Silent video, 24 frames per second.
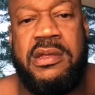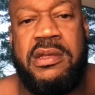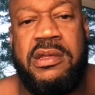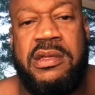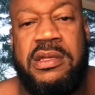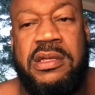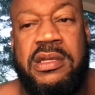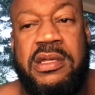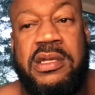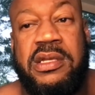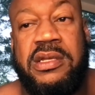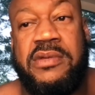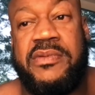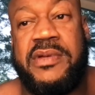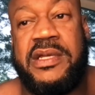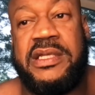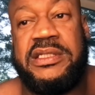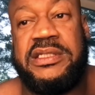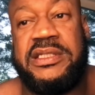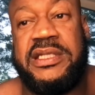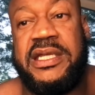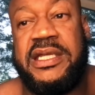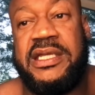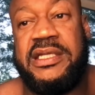Anyway,
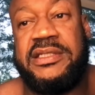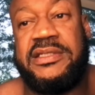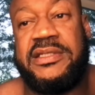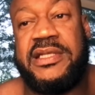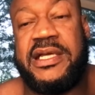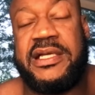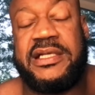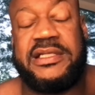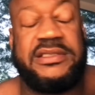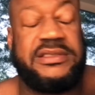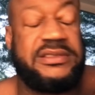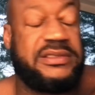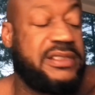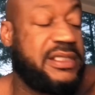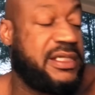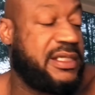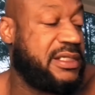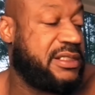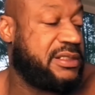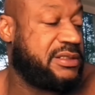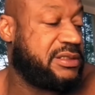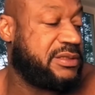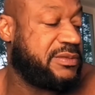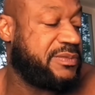today, like I
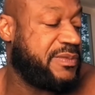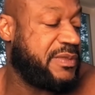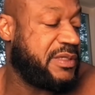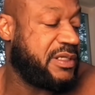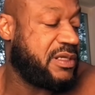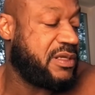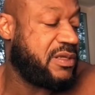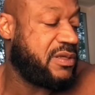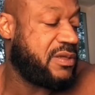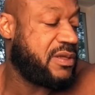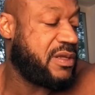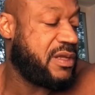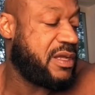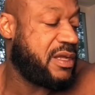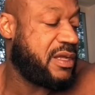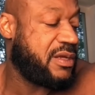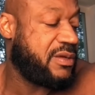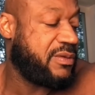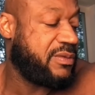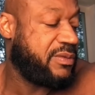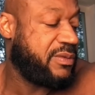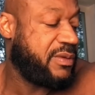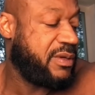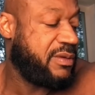said, it's been
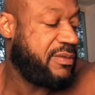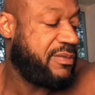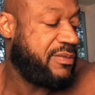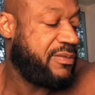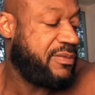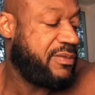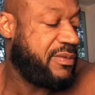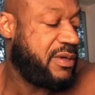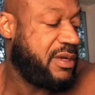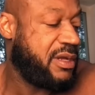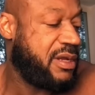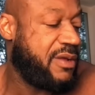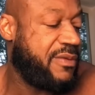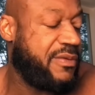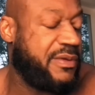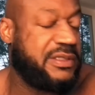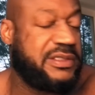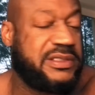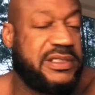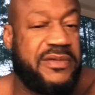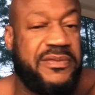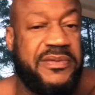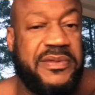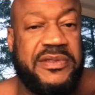
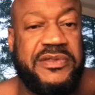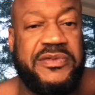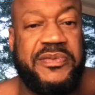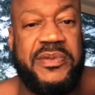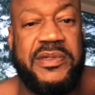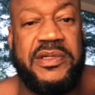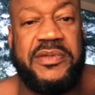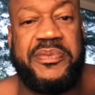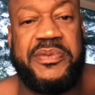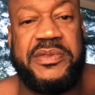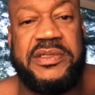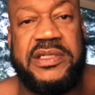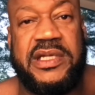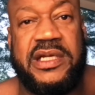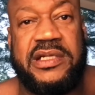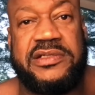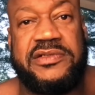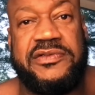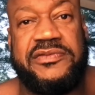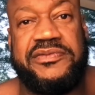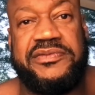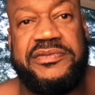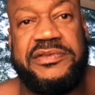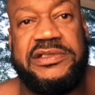it's been a
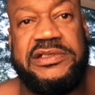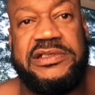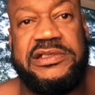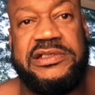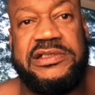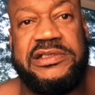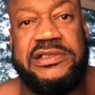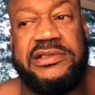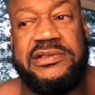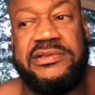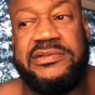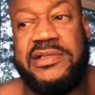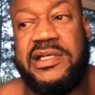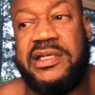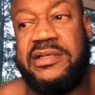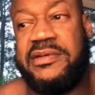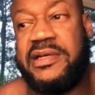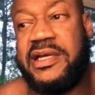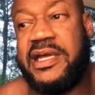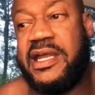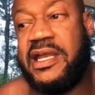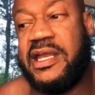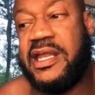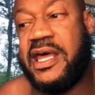productive weekend. I
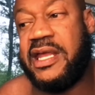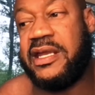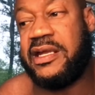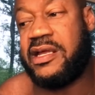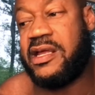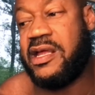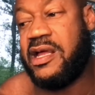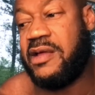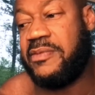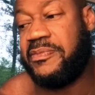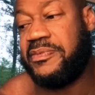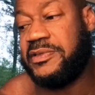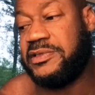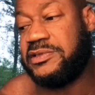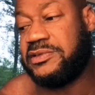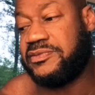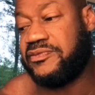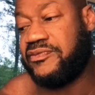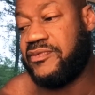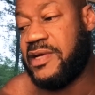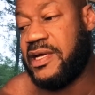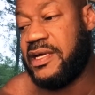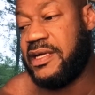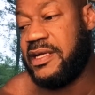got a lot accomplished
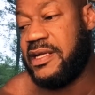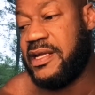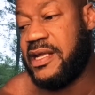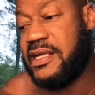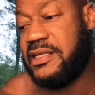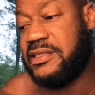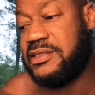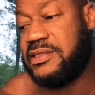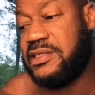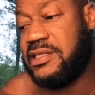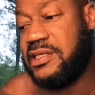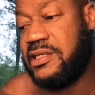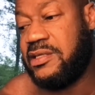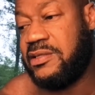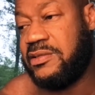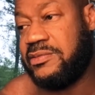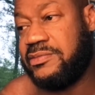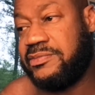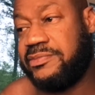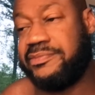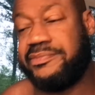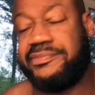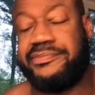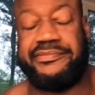before I get out of
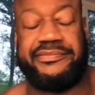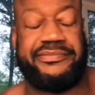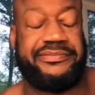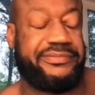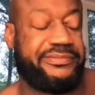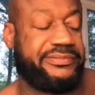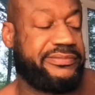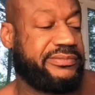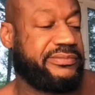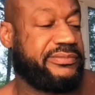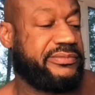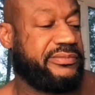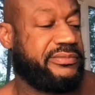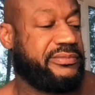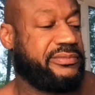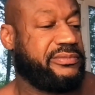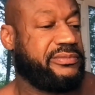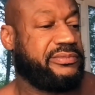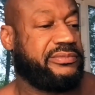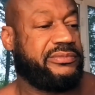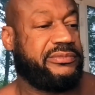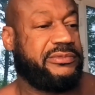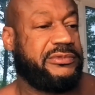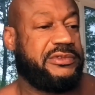town.
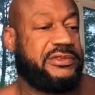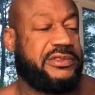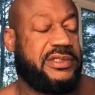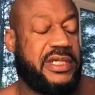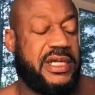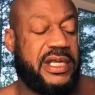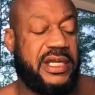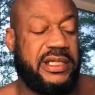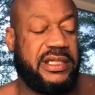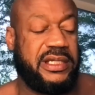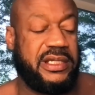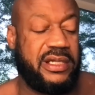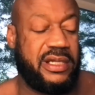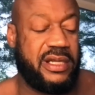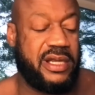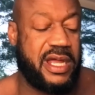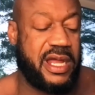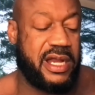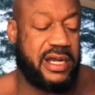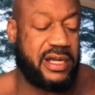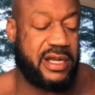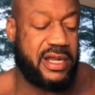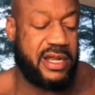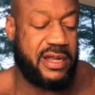Trying to get a
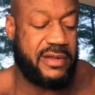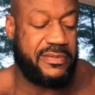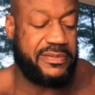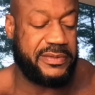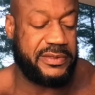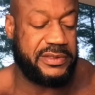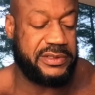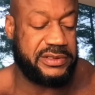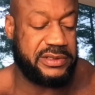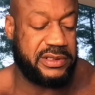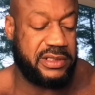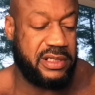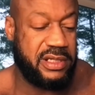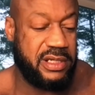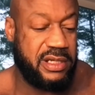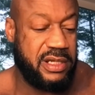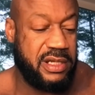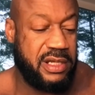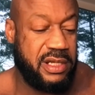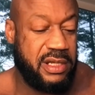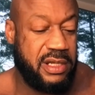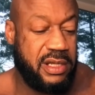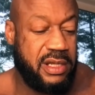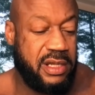lot accomplished.
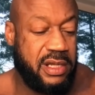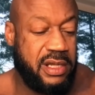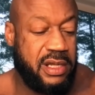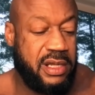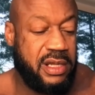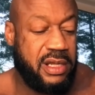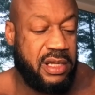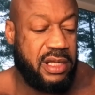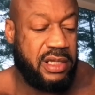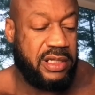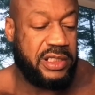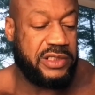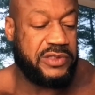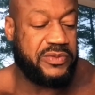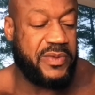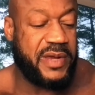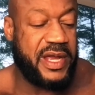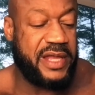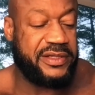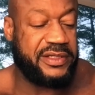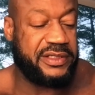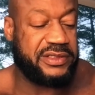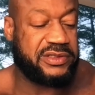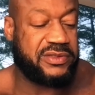This
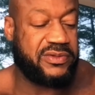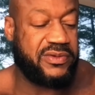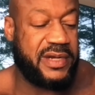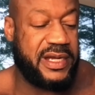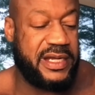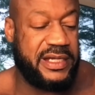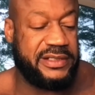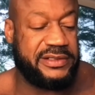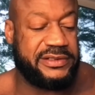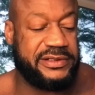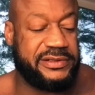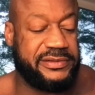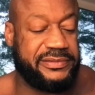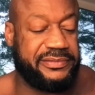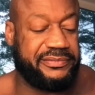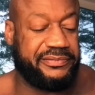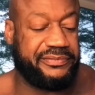weather is crazy.